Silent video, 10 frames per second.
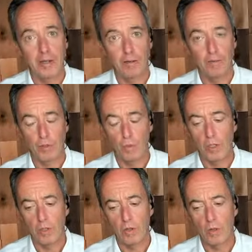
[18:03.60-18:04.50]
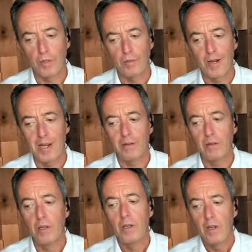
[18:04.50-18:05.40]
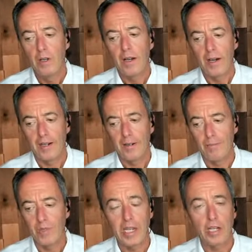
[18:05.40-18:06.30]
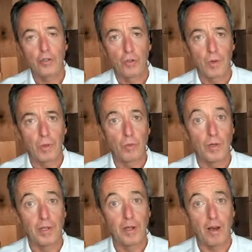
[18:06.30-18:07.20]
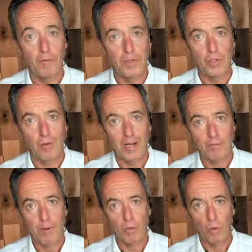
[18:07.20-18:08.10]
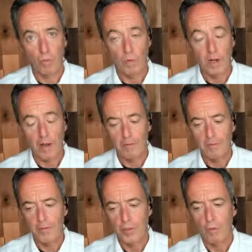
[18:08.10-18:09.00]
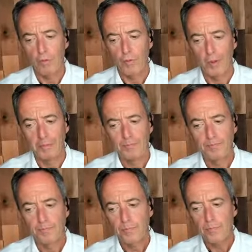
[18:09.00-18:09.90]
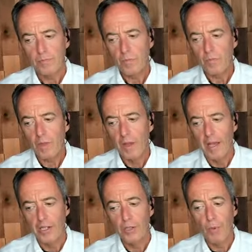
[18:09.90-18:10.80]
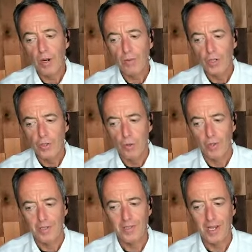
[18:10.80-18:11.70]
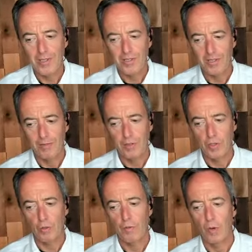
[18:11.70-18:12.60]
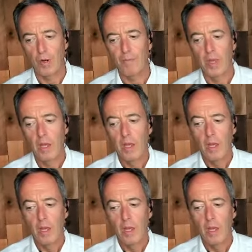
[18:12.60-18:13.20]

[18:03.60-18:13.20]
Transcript: being, if you will, or a divine nature when we're in the non-physical aspect, when we're not in physical form. And it's part of our soul that stays in physical form.